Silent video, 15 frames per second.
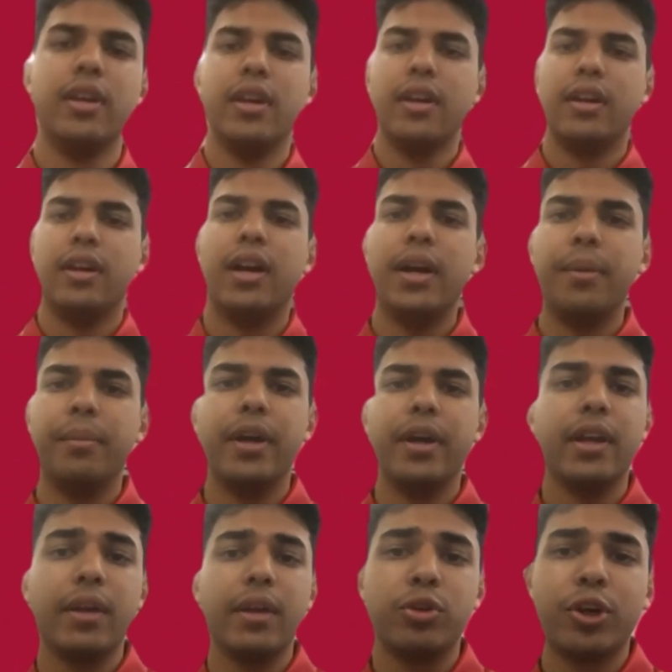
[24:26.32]

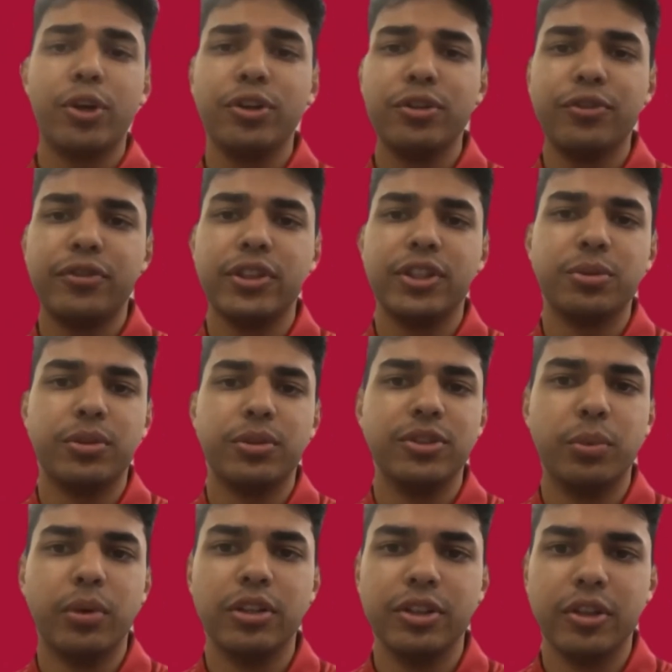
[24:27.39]
And we'll go to you for this one as
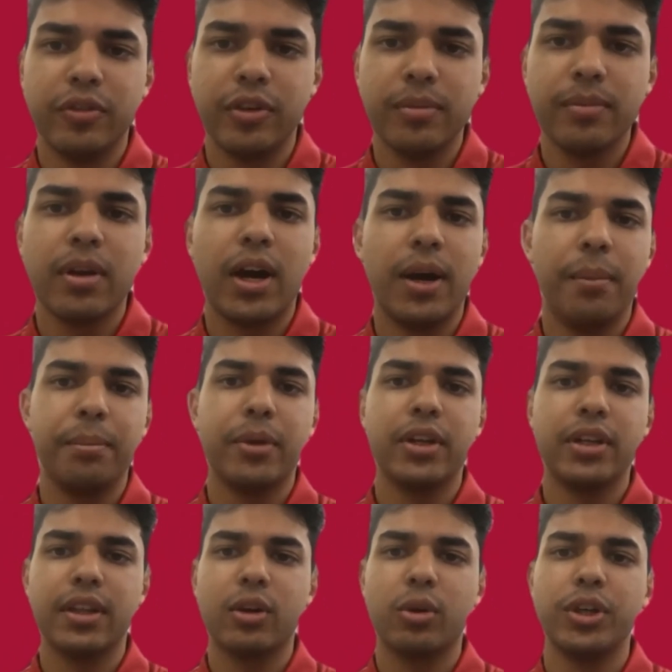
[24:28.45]
well, Divyam.
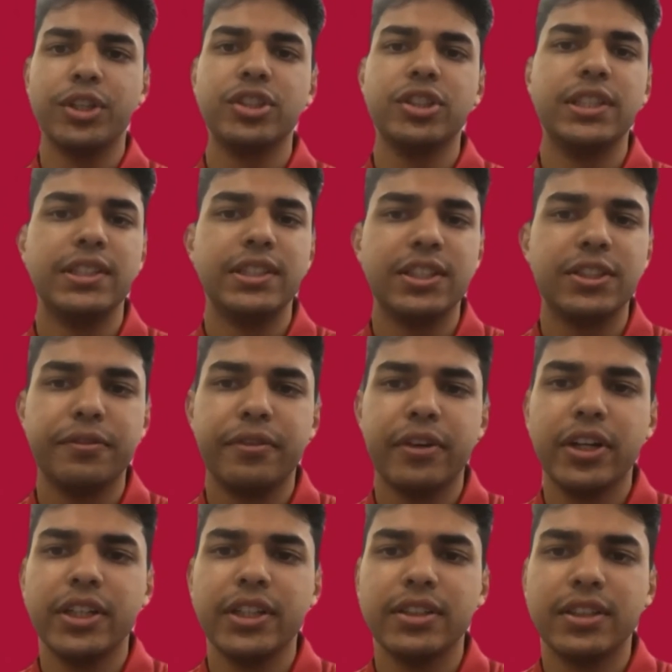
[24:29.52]
But the question is, it's
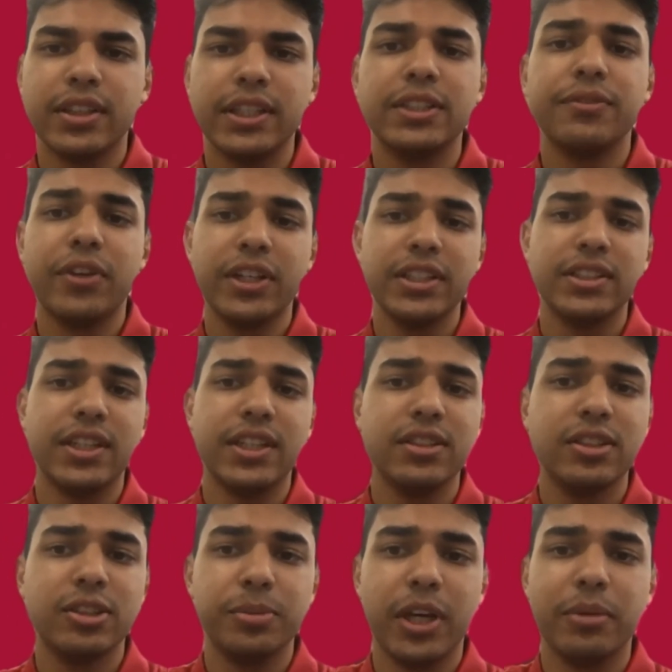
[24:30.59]
very intense
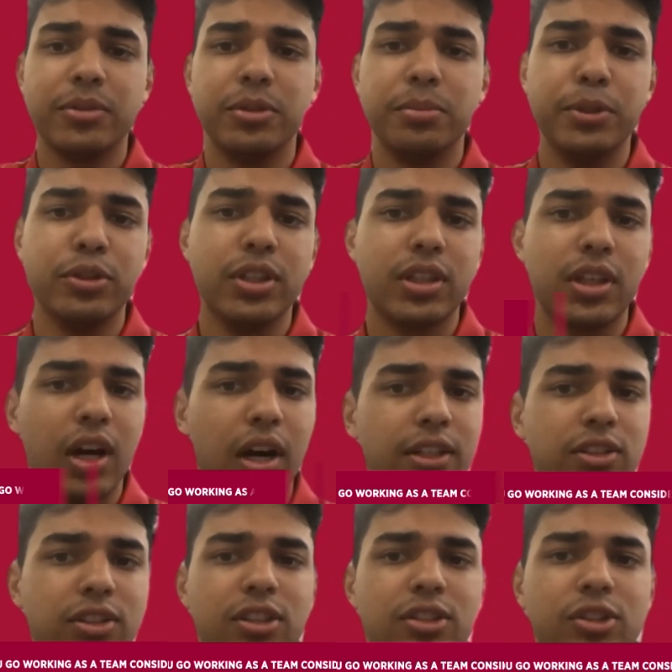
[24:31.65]
to be able to build a car
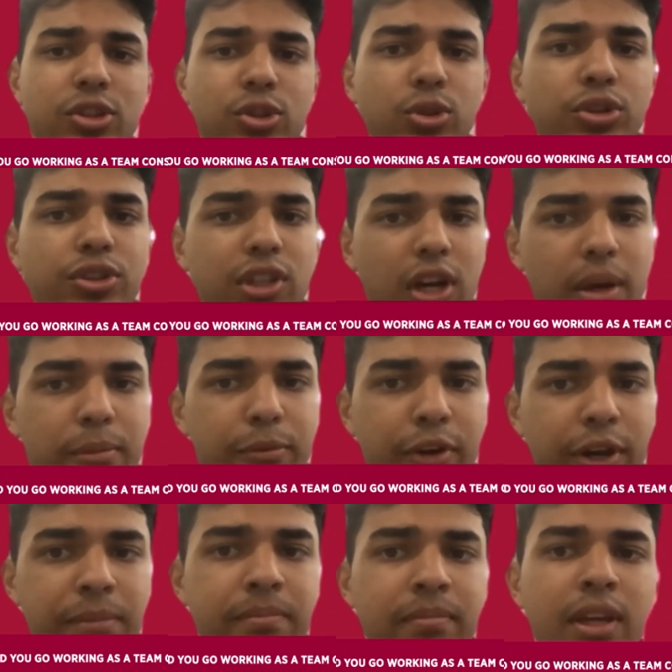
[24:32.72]
in such a short time
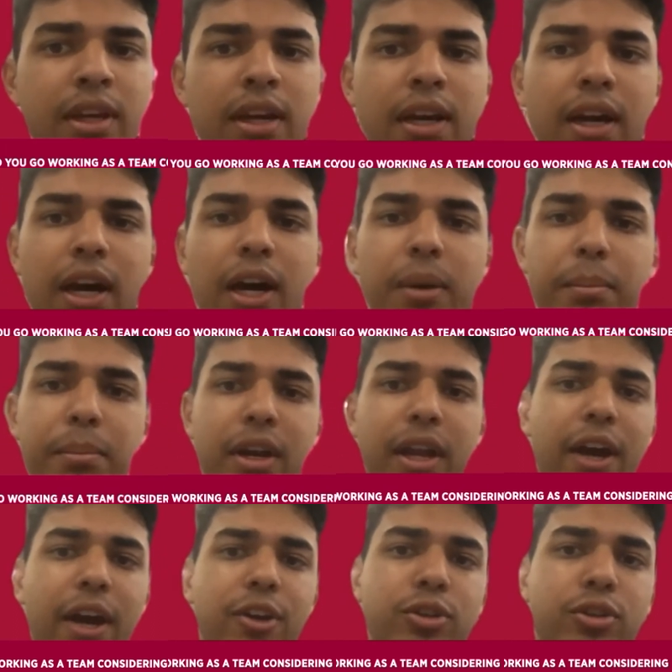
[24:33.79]
frame. But
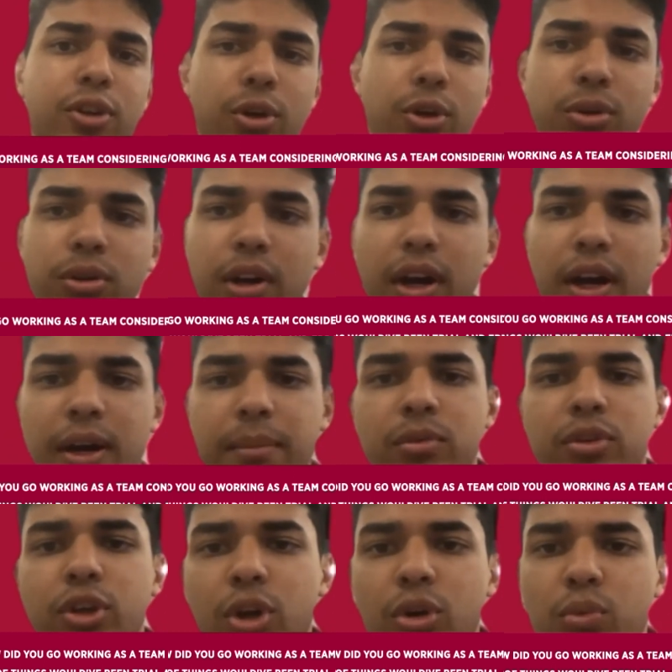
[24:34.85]
how do you go,
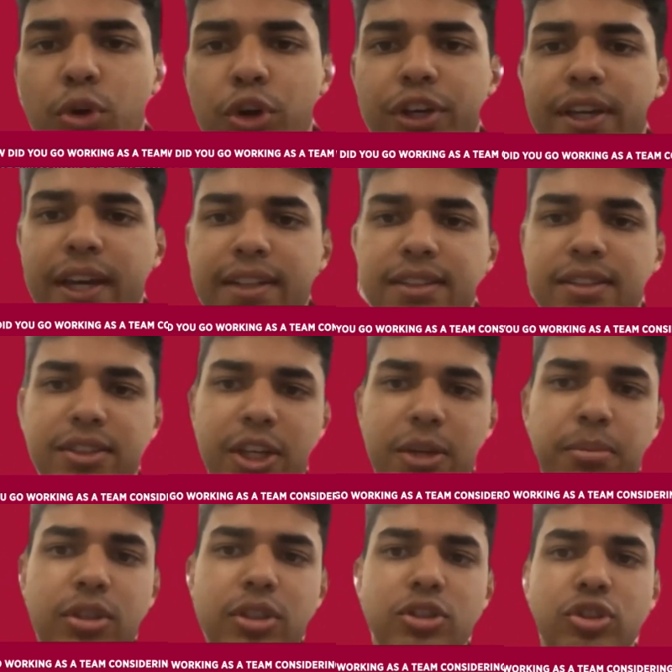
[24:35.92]
working as a
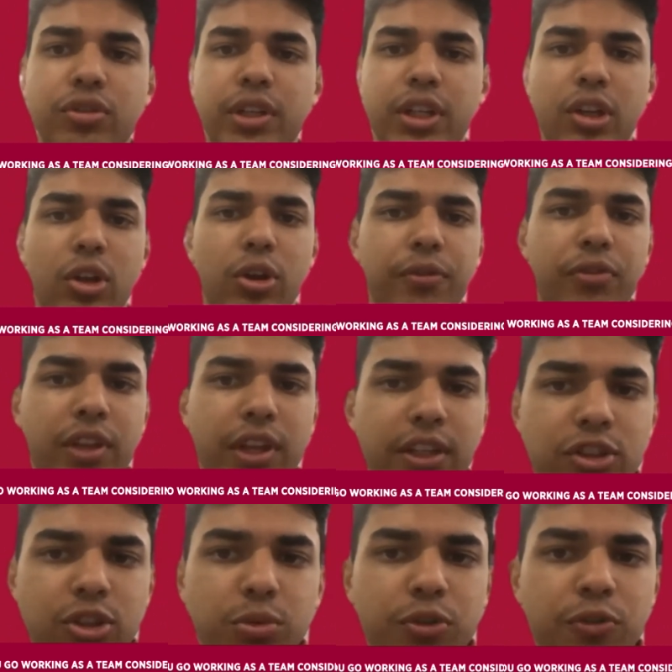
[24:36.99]
team, considering a lot of
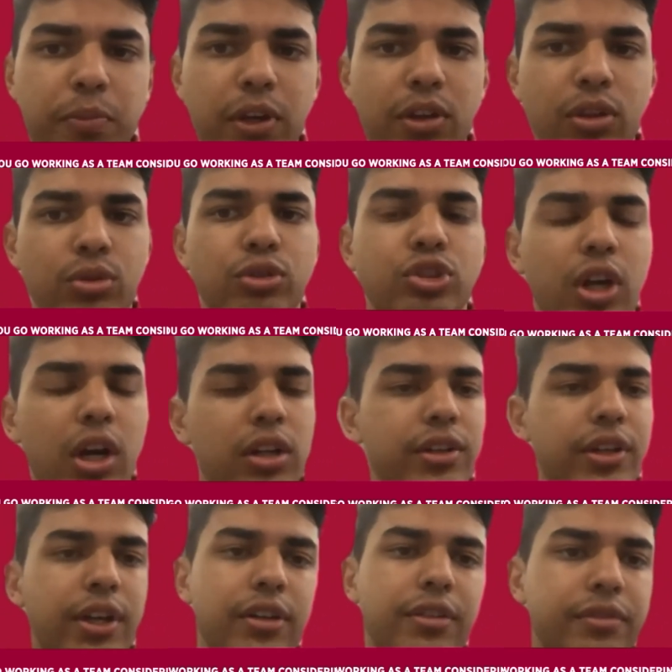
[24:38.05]
things you would have been through trial
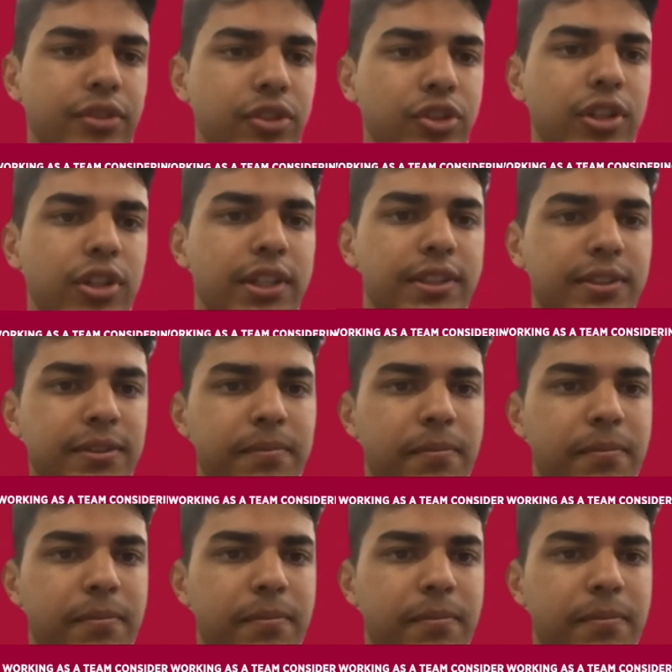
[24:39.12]
and error for you guys?